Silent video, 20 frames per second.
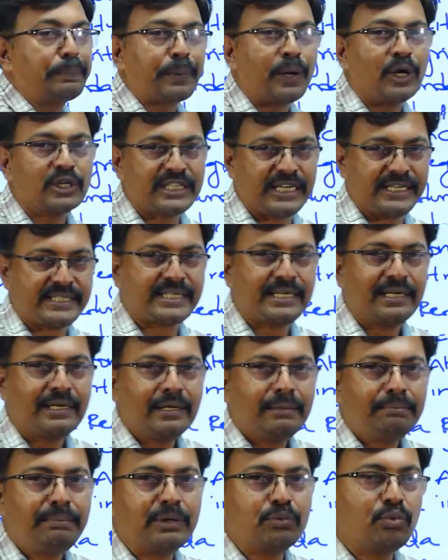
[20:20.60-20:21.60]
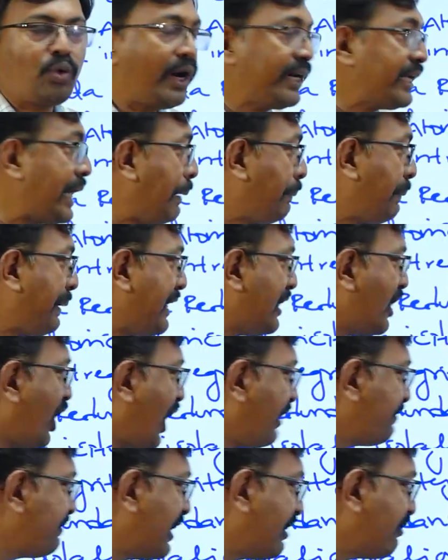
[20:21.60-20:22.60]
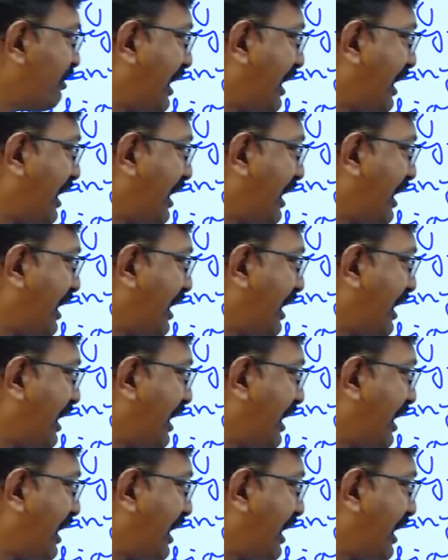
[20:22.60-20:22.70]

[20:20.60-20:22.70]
process. But what happened after